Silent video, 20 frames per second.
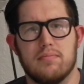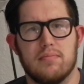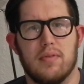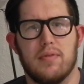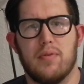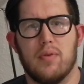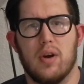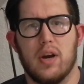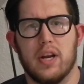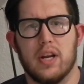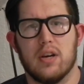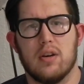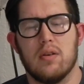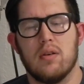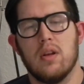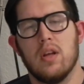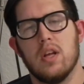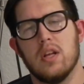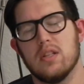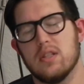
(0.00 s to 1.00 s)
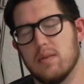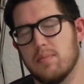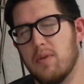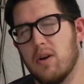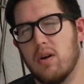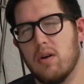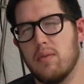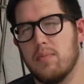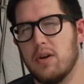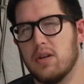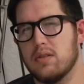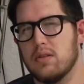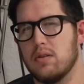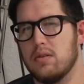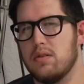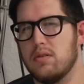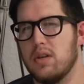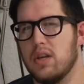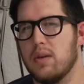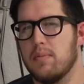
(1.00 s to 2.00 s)
before I go, tomorrow I'm
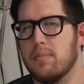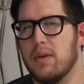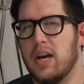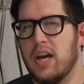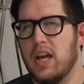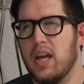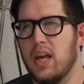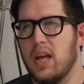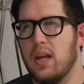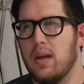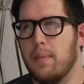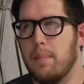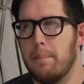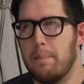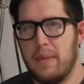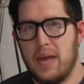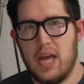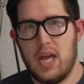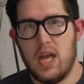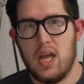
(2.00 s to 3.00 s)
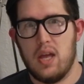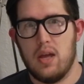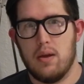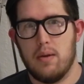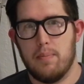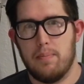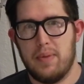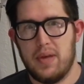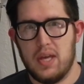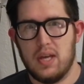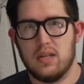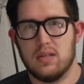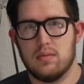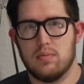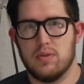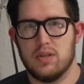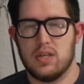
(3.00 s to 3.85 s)
also doing my May picks,